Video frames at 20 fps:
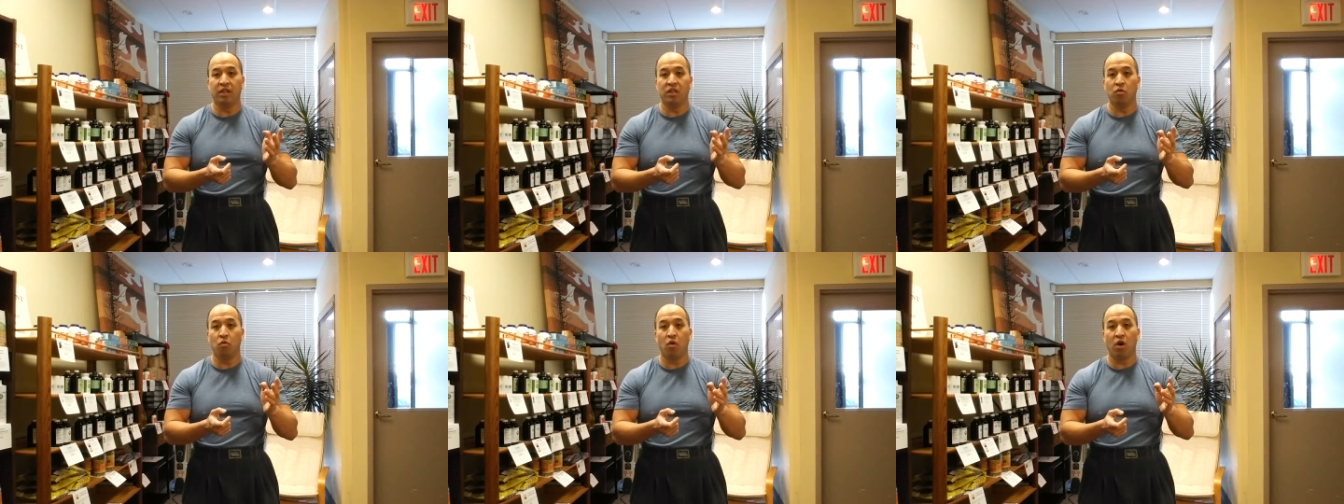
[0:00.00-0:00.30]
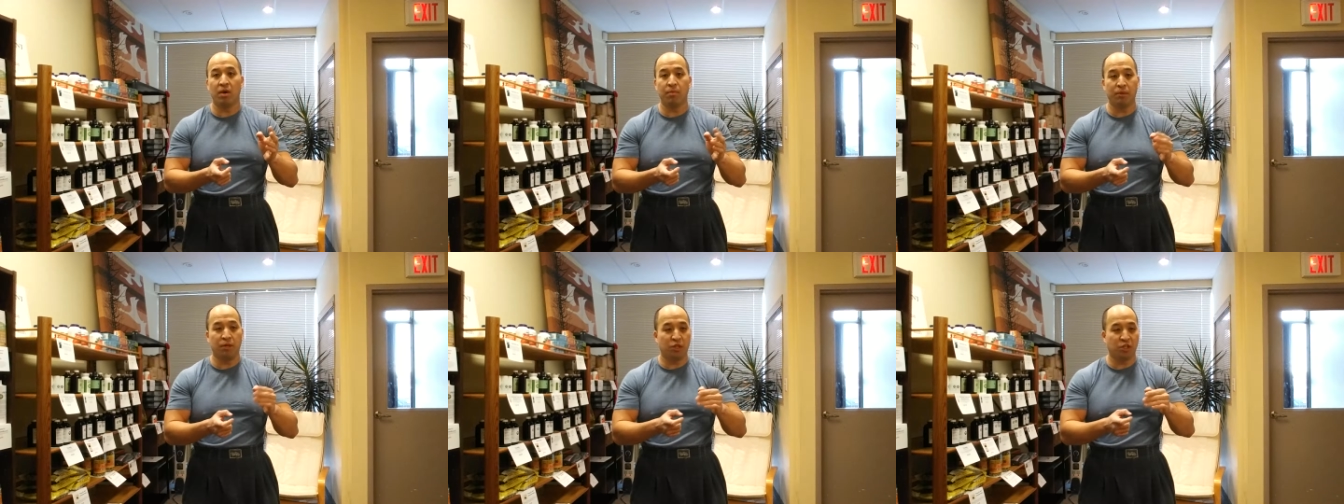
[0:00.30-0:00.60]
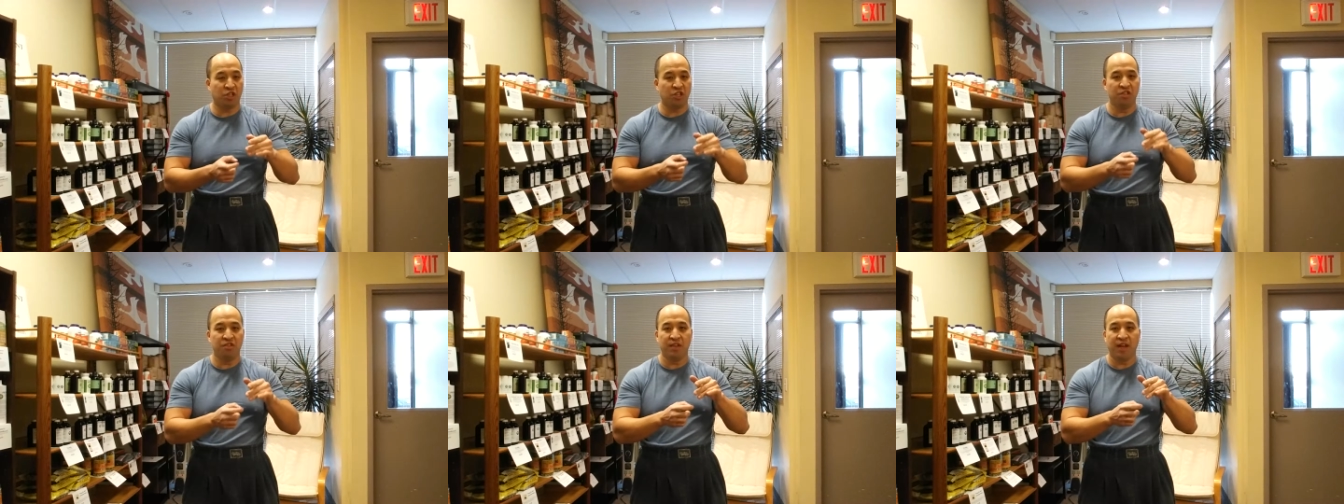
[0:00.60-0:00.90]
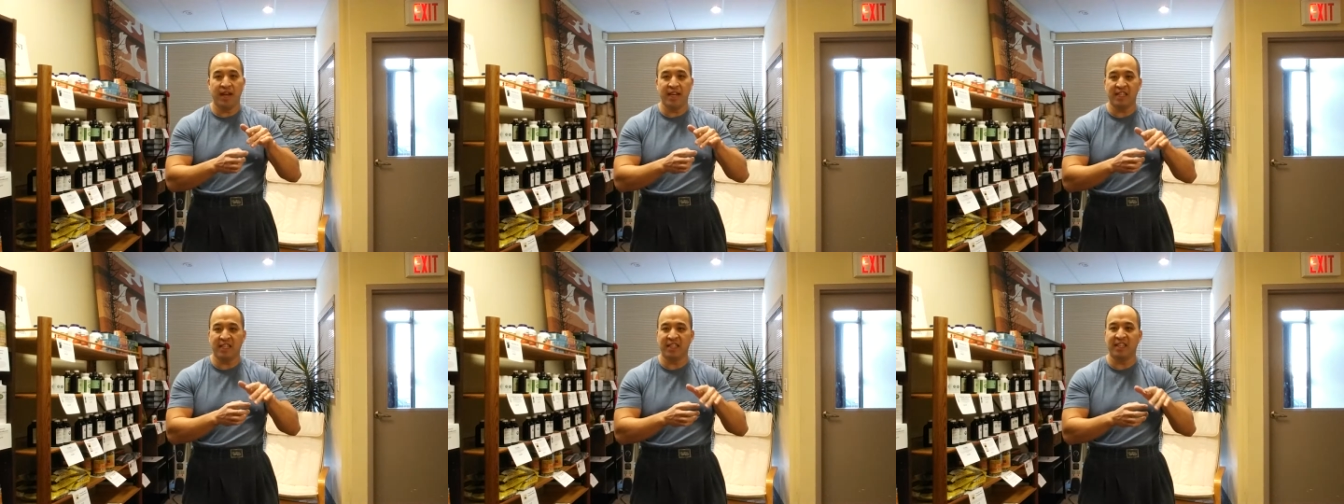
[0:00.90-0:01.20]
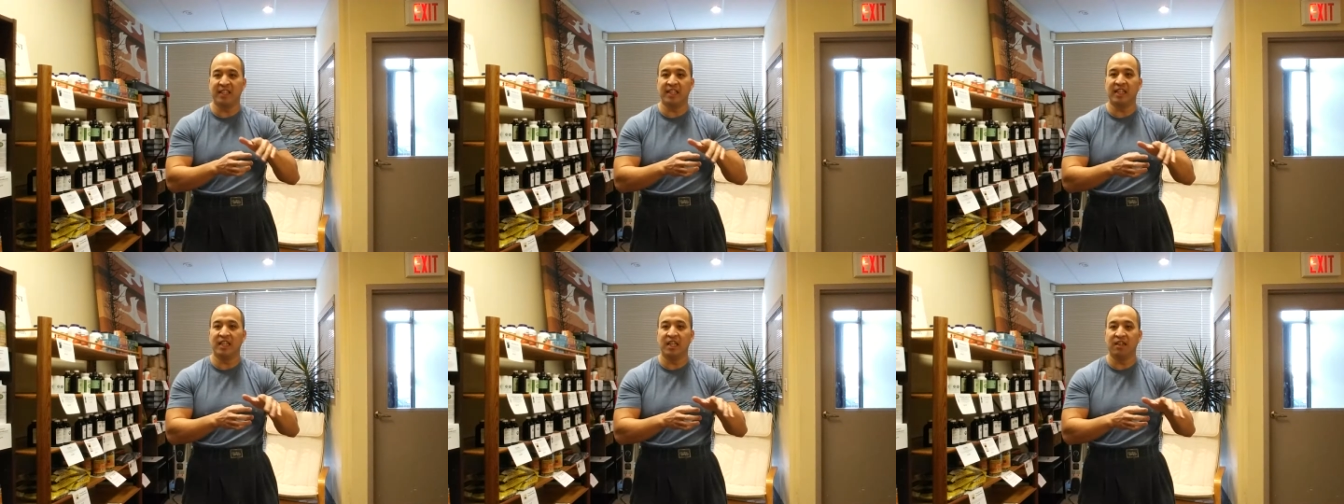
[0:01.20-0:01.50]
You want to be just nice
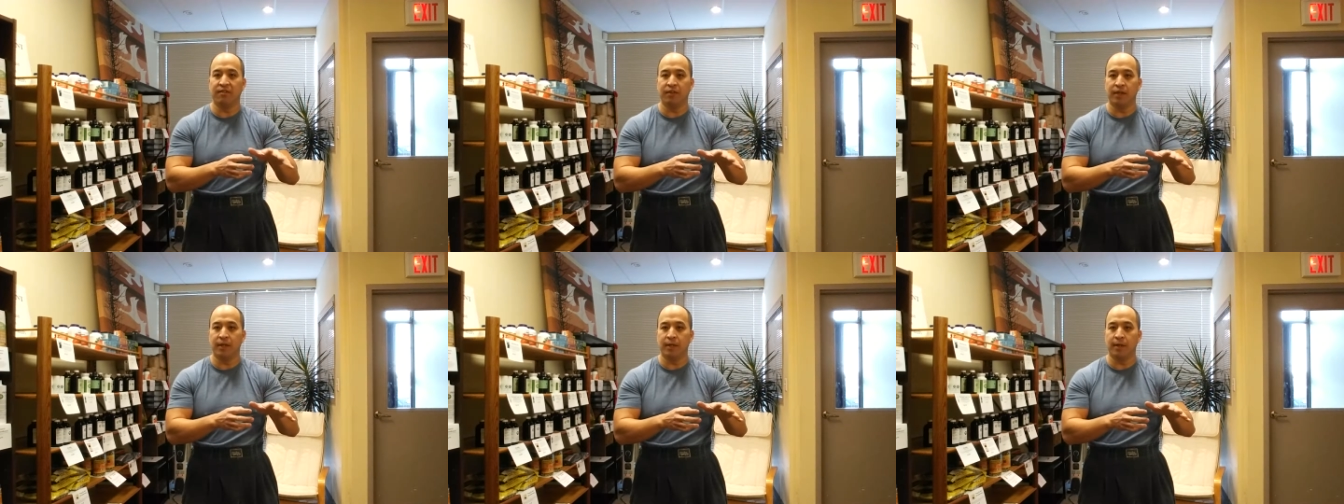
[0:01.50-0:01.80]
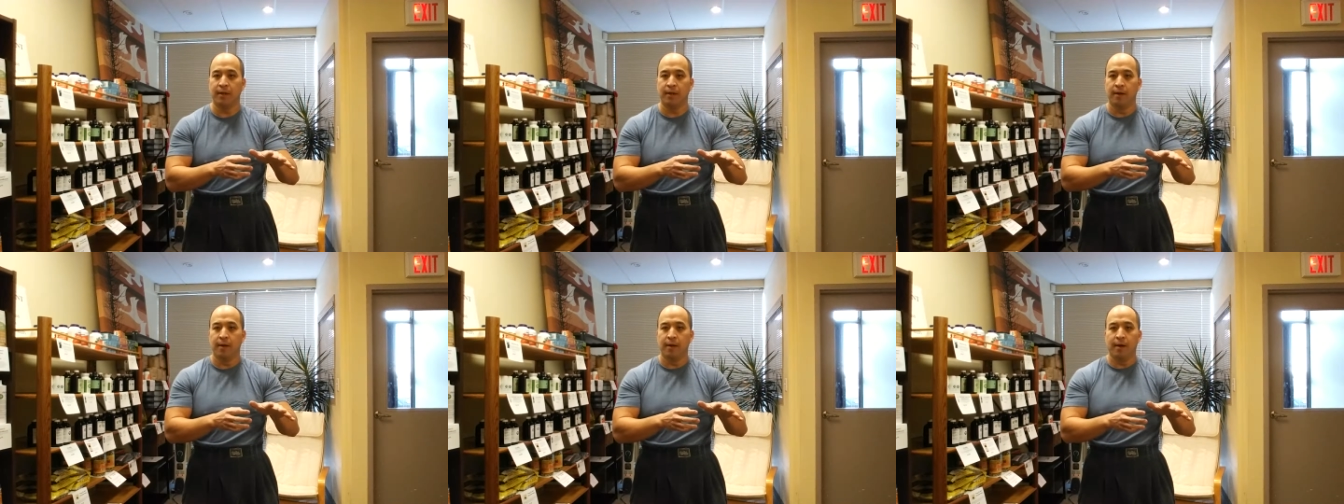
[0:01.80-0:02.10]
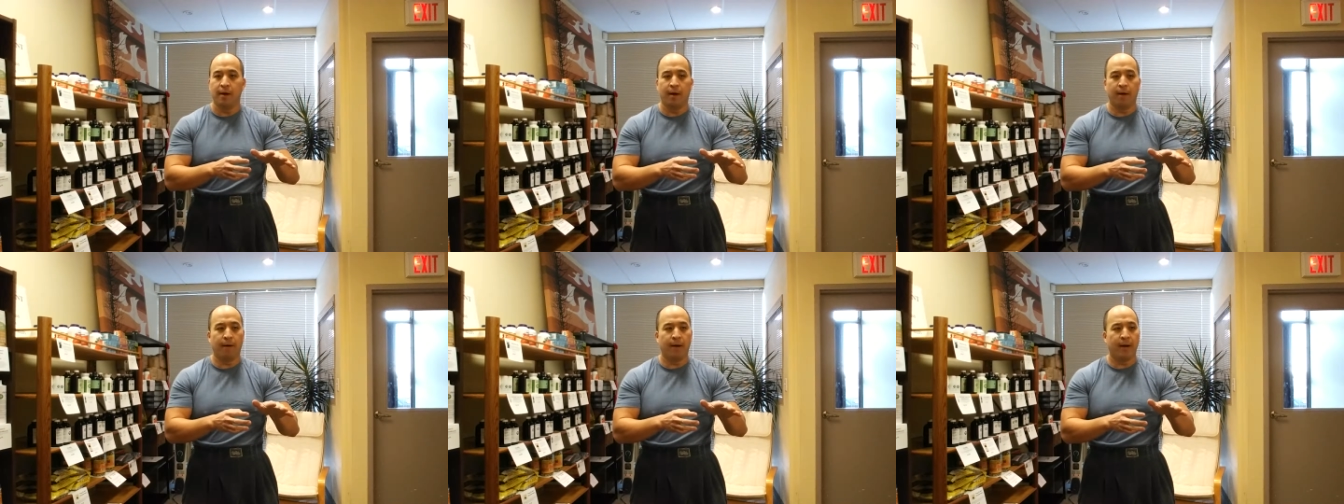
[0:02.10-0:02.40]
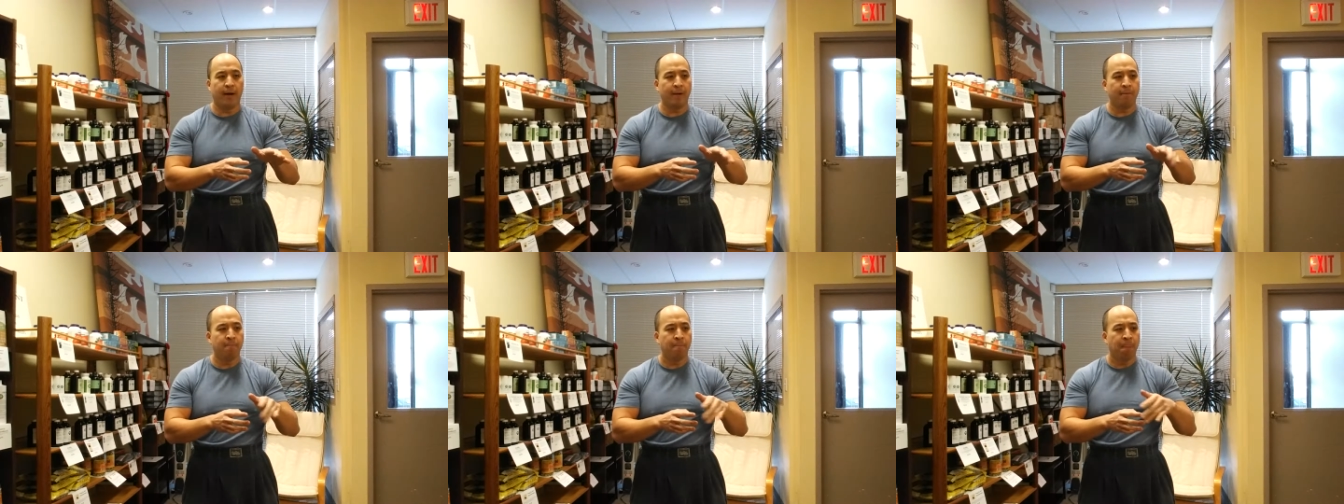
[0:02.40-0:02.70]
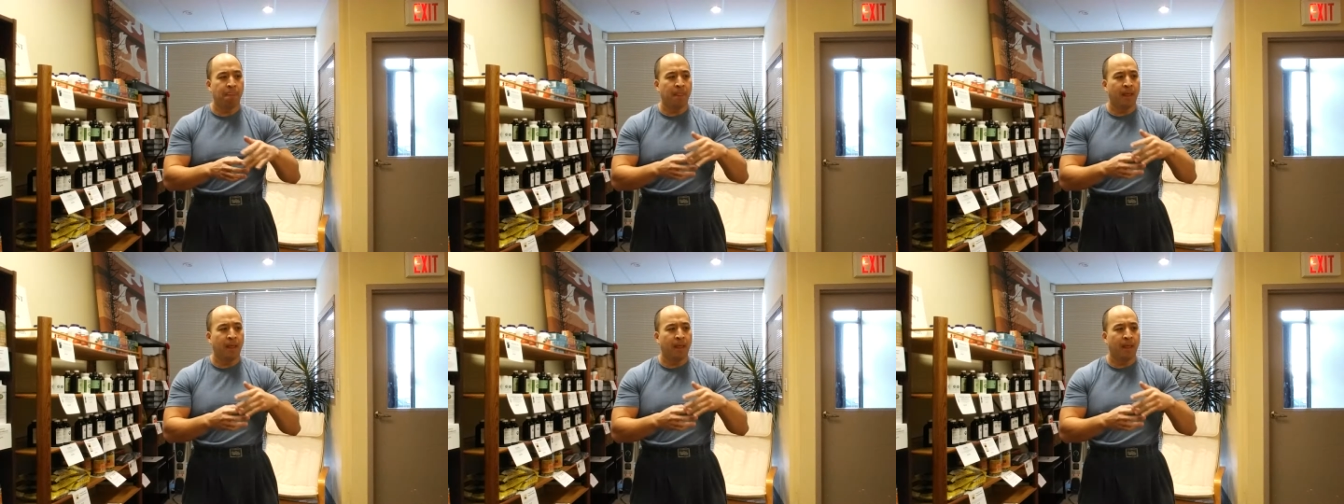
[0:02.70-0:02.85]
and even, all right?